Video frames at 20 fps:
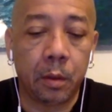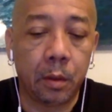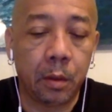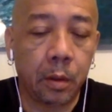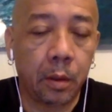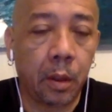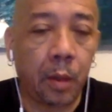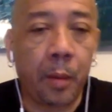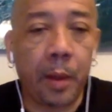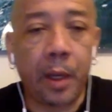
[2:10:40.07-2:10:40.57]

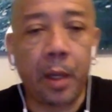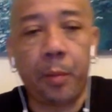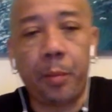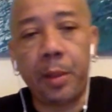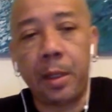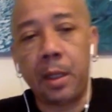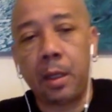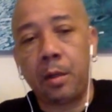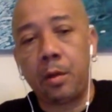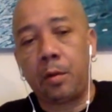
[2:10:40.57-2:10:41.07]
nobody
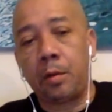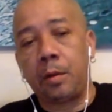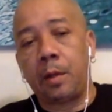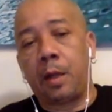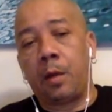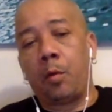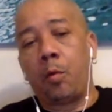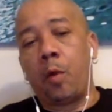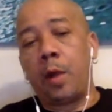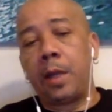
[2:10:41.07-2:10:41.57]
play nothing.
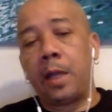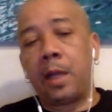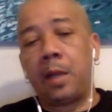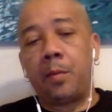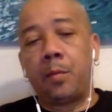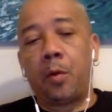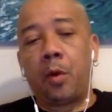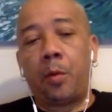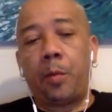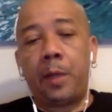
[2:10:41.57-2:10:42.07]
And one of them
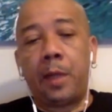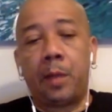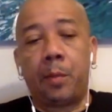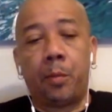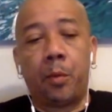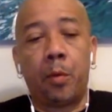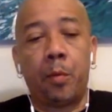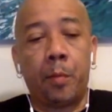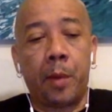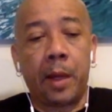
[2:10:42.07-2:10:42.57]
go play
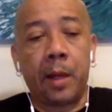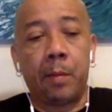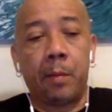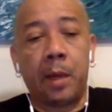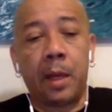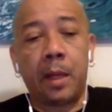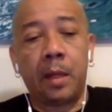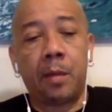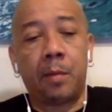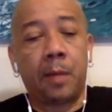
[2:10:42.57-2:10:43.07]
boom bye bye
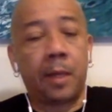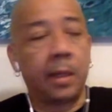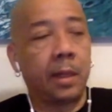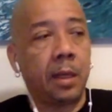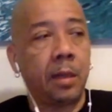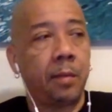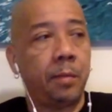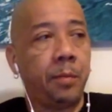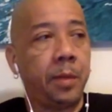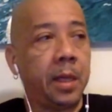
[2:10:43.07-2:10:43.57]
and the man get the
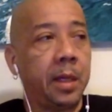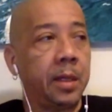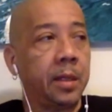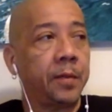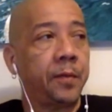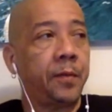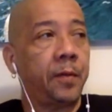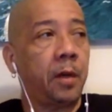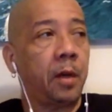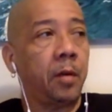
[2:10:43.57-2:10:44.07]
biggest
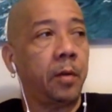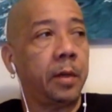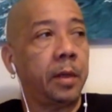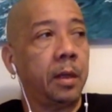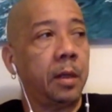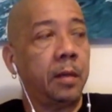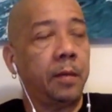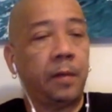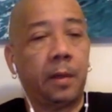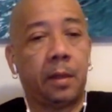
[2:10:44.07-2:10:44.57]
forward
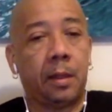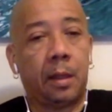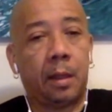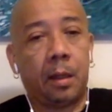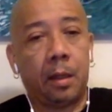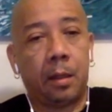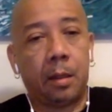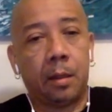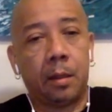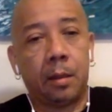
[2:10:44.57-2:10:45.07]
ever, dog.